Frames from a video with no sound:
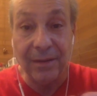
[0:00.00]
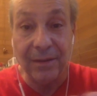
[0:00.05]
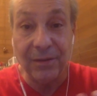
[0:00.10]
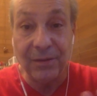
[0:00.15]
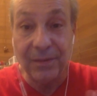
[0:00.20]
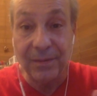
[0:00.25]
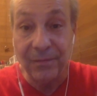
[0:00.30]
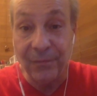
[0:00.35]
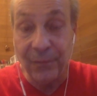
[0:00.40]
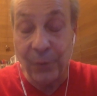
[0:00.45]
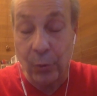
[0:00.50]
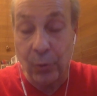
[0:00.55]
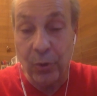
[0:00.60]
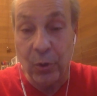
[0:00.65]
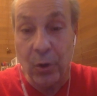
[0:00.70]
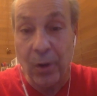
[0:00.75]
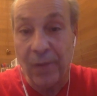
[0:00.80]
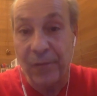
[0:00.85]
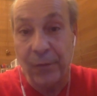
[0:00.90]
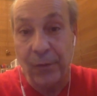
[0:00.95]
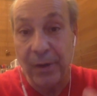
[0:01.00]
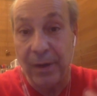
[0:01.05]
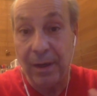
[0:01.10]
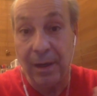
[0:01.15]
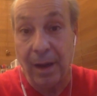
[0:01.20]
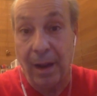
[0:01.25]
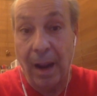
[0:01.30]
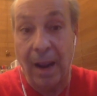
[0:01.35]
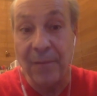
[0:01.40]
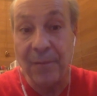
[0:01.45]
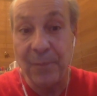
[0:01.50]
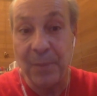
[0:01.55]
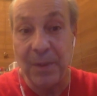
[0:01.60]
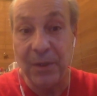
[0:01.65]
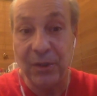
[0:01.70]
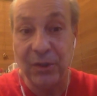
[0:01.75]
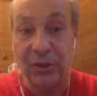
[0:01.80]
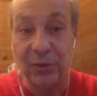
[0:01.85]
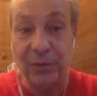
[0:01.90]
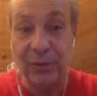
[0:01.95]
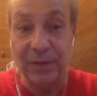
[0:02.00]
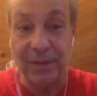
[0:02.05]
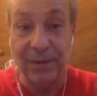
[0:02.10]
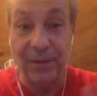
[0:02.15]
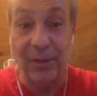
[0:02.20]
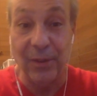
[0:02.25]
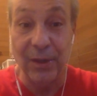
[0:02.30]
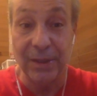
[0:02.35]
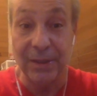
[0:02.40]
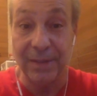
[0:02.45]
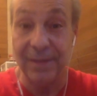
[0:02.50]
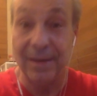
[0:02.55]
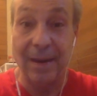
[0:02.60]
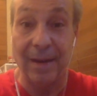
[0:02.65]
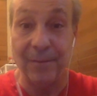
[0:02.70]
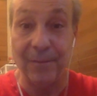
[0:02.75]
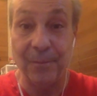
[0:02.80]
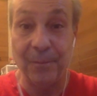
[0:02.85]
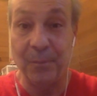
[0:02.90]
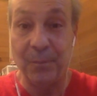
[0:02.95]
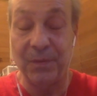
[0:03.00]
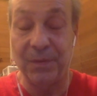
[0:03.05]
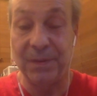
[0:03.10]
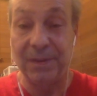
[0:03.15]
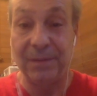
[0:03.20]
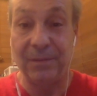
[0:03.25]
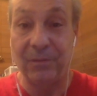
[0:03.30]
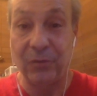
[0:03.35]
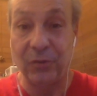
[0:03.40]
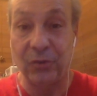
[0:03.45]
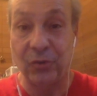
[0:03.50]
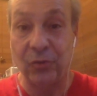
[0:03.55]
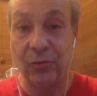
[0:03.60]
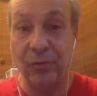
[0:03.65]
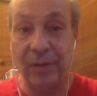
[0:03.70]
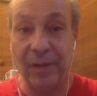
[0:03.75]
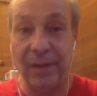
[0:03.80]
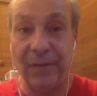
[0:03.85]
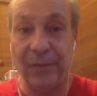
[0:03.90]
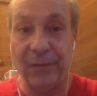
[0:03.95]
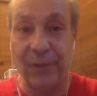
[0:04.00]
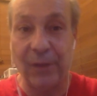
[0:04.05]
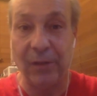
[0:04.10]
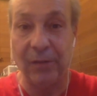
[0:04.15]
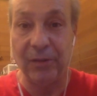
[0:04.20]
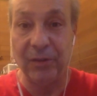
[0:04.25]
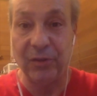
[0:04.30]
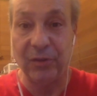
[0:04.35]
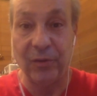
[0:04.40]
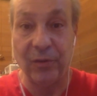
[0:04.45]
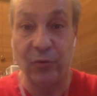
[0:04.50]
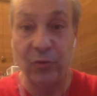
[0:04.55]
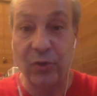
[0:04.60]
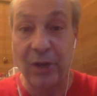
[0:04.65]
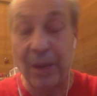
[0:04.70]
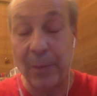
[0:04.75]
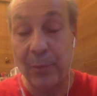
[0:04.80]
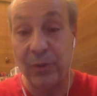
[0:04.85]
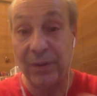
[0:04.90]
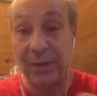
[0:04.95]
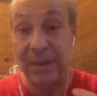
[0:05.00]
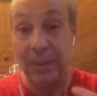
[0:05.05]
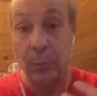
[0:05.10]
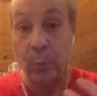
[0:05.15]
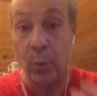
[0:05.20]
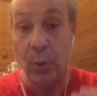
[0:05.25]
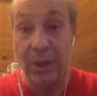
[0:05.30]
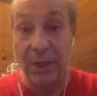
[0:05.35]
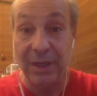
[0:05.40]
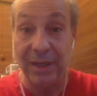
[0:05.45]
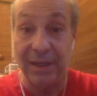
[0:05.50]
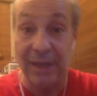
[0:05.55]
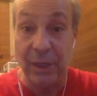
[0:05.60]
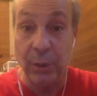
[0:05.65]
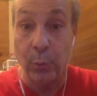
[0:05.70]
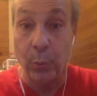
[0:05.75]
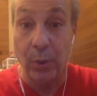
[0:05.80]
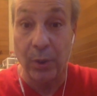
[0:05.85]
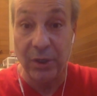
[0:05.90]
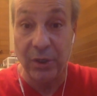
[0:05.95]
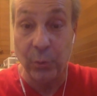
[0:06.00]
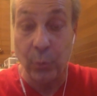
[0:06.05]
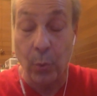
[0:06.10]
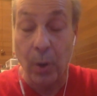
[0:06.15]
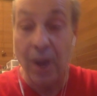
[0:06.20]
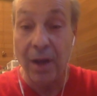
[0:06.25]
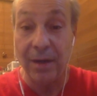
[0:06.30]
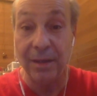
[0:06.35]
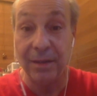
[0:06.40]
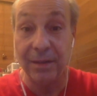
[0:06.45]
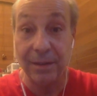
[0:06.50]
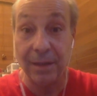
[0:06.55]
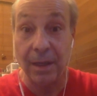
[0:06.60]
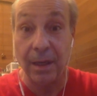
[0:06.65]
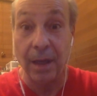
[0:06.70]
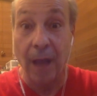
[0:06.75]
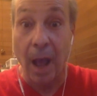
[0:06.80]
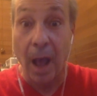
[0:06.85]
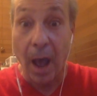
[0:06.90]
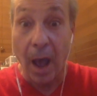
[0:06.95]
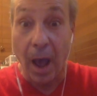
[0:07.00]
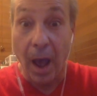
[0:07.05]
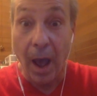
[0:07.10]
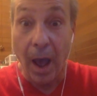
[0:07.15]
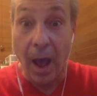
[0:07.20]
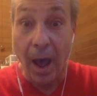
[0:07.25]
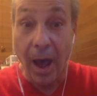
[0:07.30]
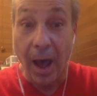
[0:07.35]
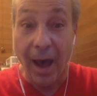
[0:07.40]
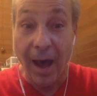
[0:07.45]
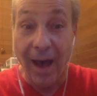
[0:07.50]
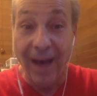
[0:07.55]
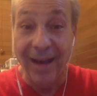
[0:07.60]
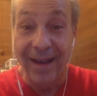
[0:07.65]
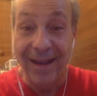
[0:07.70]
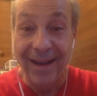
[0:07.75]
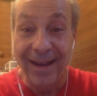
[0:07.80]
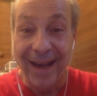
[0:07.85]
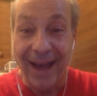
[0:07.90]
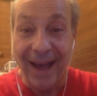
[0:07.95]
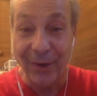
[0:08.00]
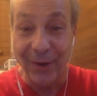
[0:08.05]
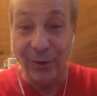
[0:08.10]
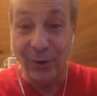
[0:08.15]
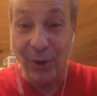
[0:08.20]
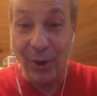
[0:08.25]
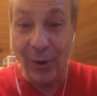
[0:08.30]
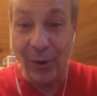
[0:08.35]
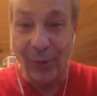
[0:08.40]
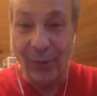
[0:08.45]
very often I've been accused of this, and I've certainly fell into the trap of like, what do you need? What do you want? It's like, oh, I don't know.